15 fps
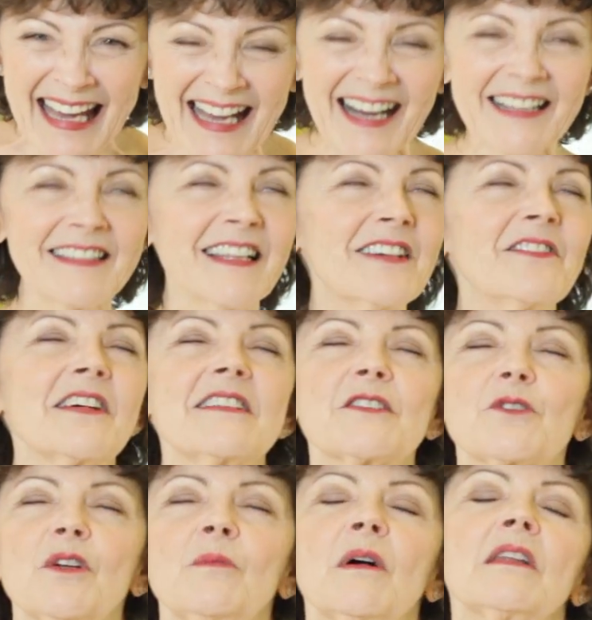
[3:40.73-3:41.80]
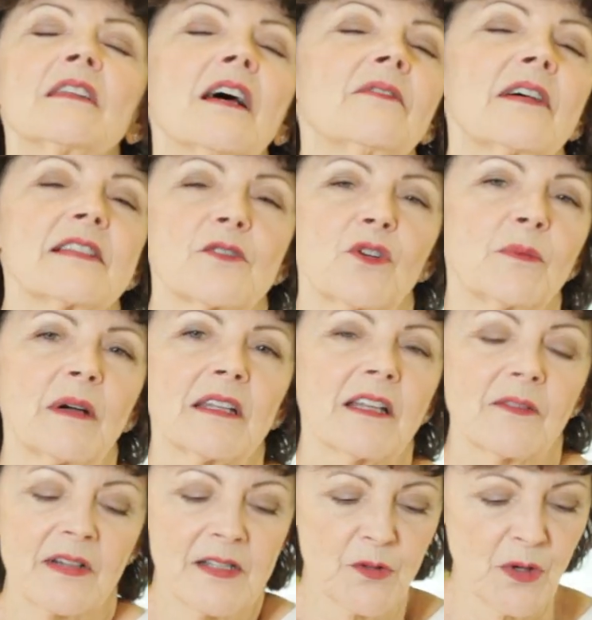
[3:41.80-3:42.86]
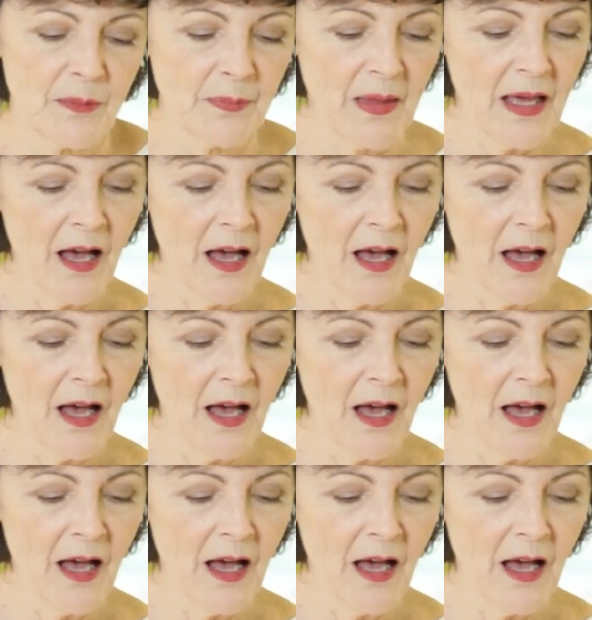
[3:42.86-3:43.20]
I love ice cream, I love ice cream, I love ice cream.